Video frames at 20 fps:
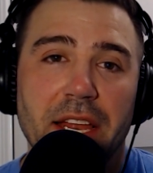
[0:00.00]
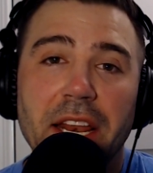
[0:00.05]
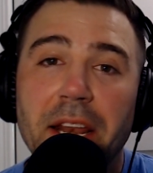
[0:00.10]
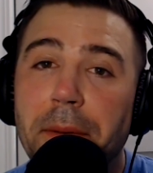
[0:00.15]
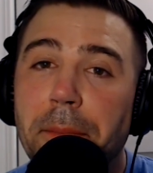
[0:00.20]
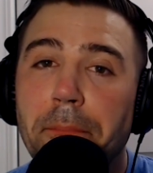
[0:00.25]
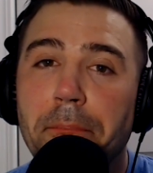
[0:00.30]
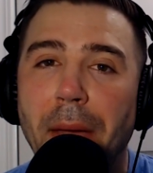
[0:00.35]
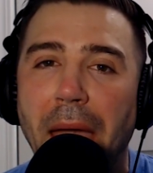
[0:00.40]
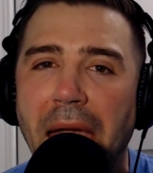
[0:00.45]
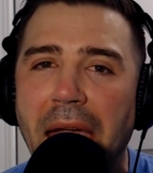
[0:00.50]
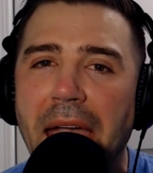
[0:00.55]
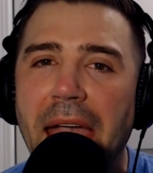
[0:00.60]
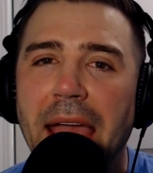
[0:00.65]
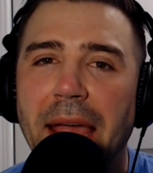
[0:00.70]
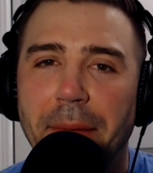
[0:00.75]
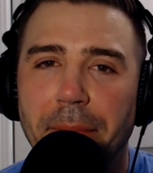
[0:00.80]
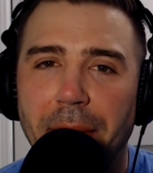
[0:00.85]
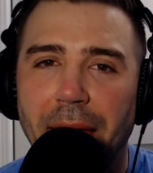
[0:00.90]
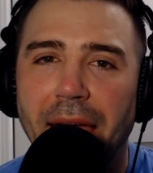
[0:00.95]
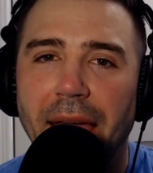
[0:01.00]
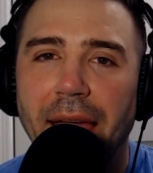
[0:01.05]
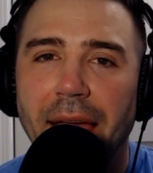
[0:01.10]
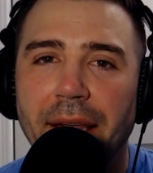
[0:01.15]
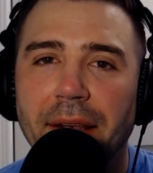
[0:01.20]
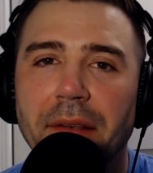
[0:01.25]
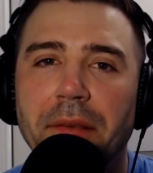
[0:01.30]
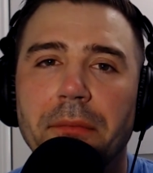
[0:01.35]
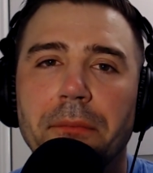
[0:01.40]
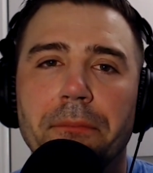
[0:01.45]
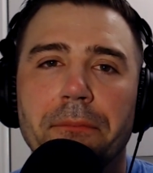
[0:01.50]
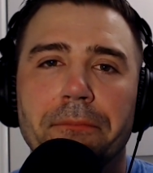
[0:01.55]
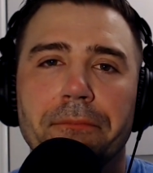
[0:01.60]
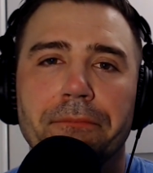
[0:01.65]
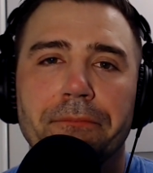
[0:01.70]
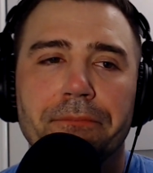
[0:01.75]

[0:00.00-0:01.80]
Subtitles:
They didn't bang, man.